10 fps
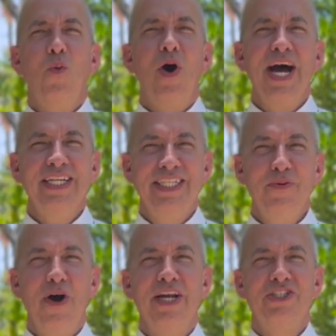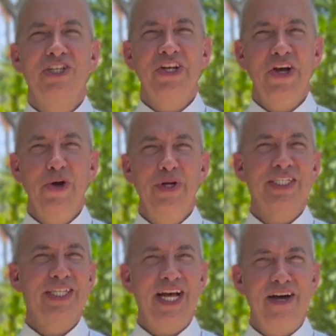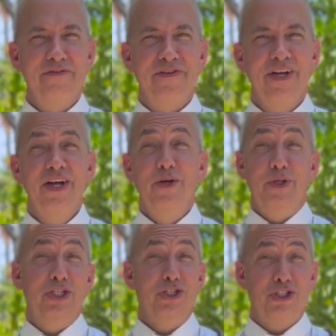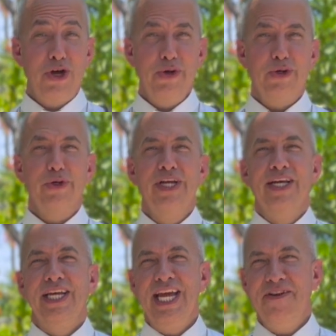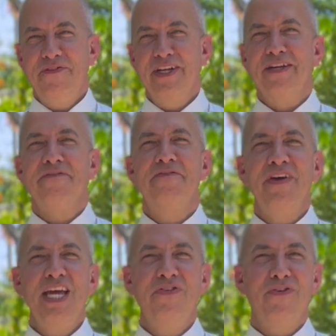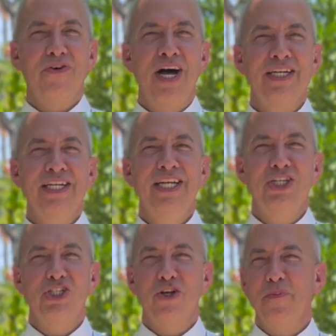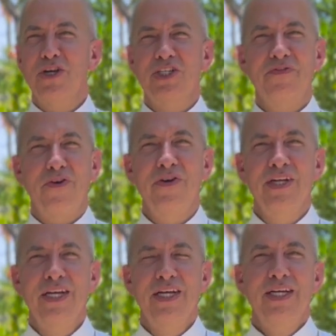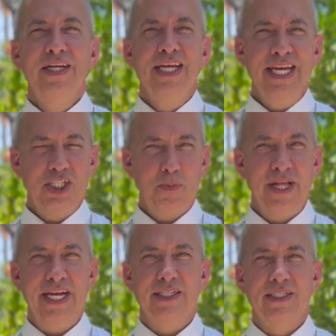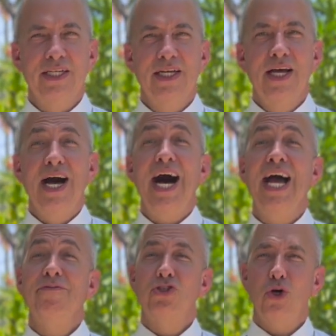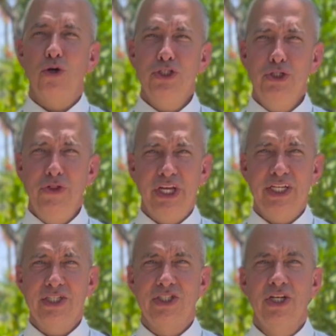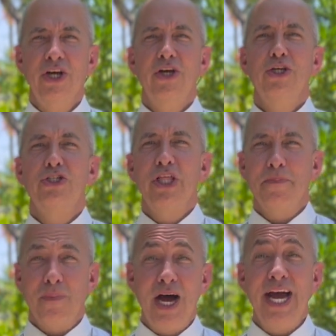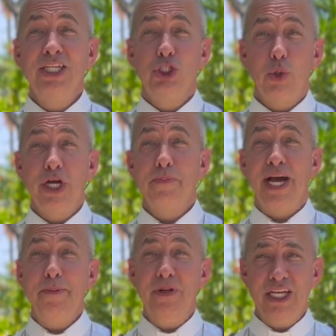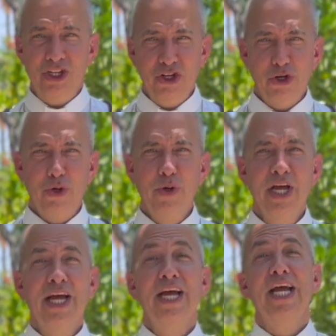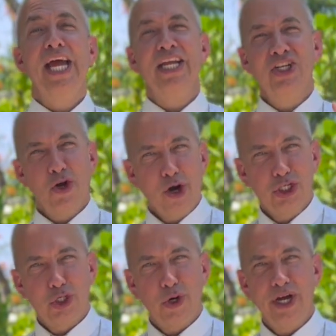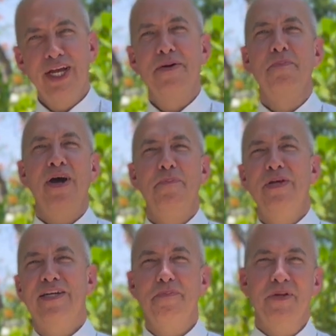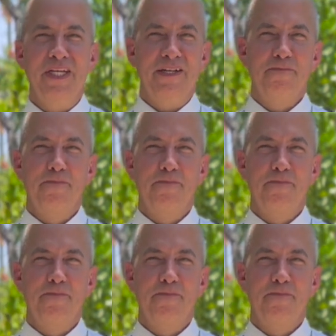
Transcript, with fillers: Why does he want us to know his love, which is total, infinite, faithful, unconditional, merciful? He explains, I have told you this so that my joy might be in you and your joy might be complete.